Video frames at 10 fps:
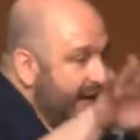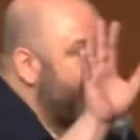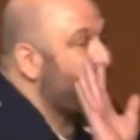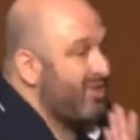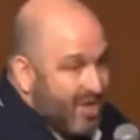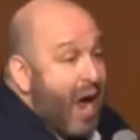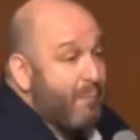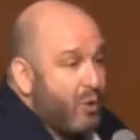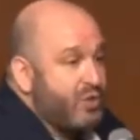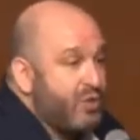It's
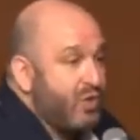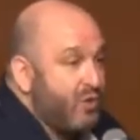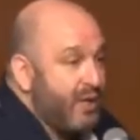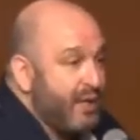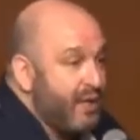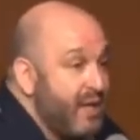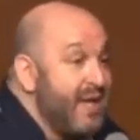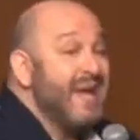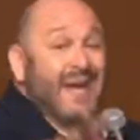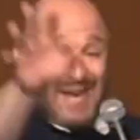stop what you're doing.
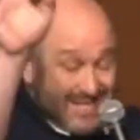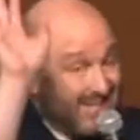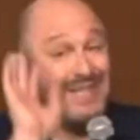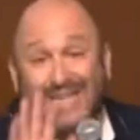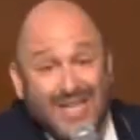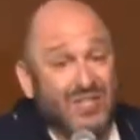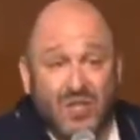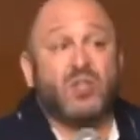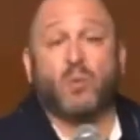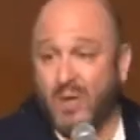It's
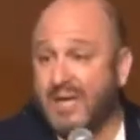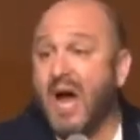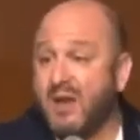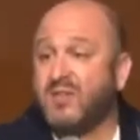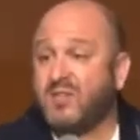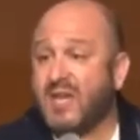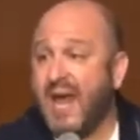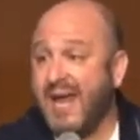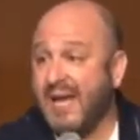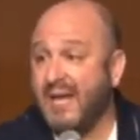listen to what God is
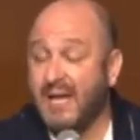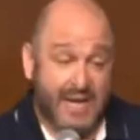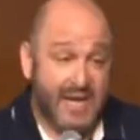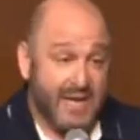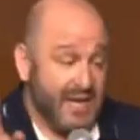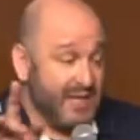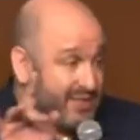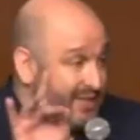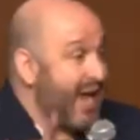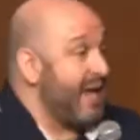saying.
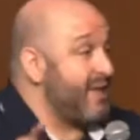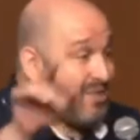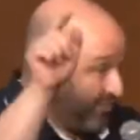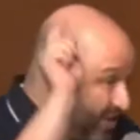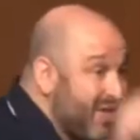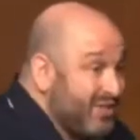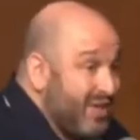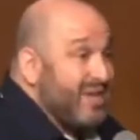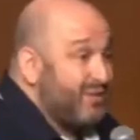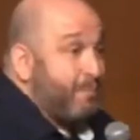It's saying that
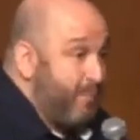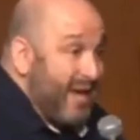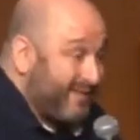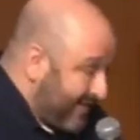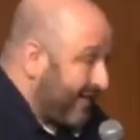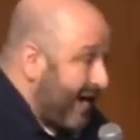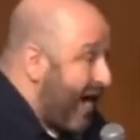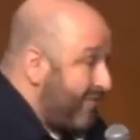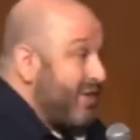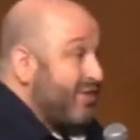this is big to
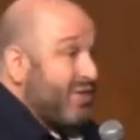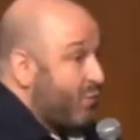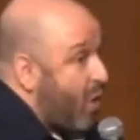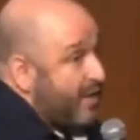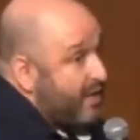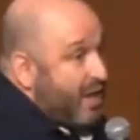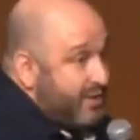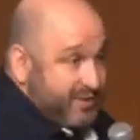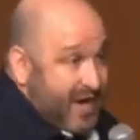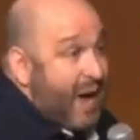God. This is one
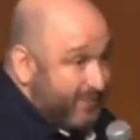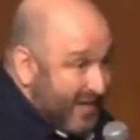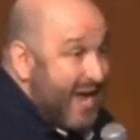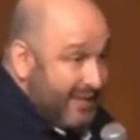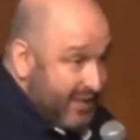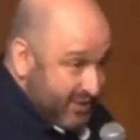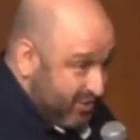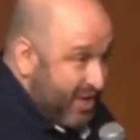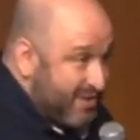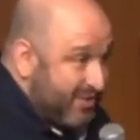on the top 10
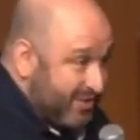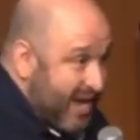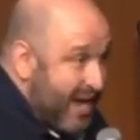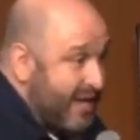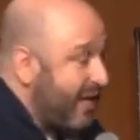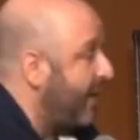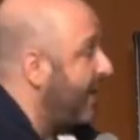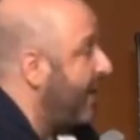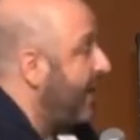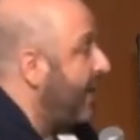list. You understand?
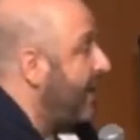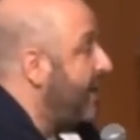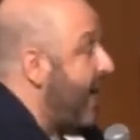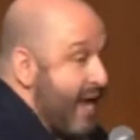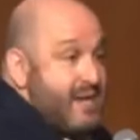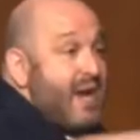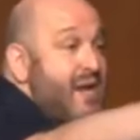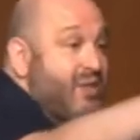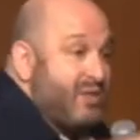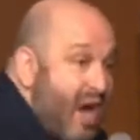And that
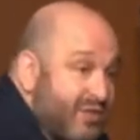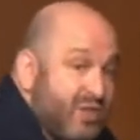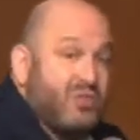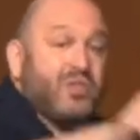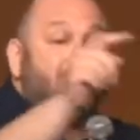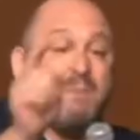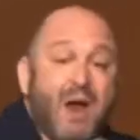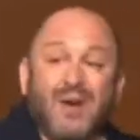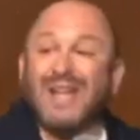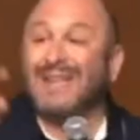it doesn't just
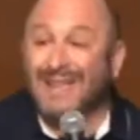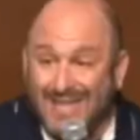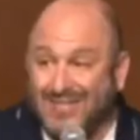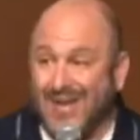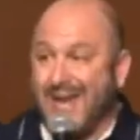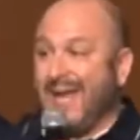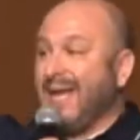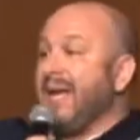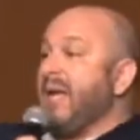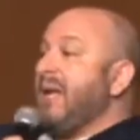merit
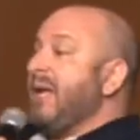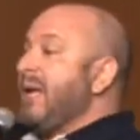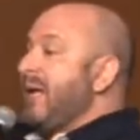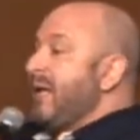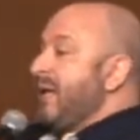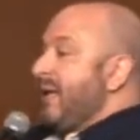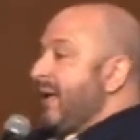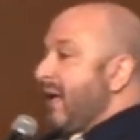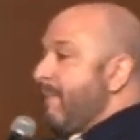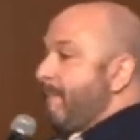listening.
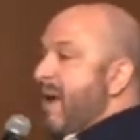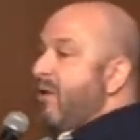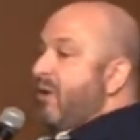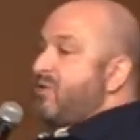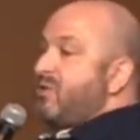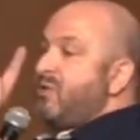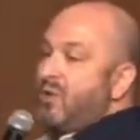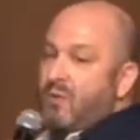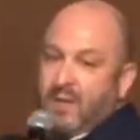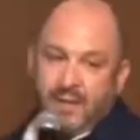It merits
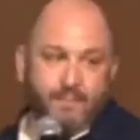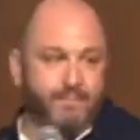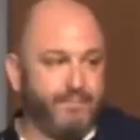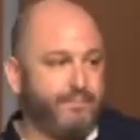doing.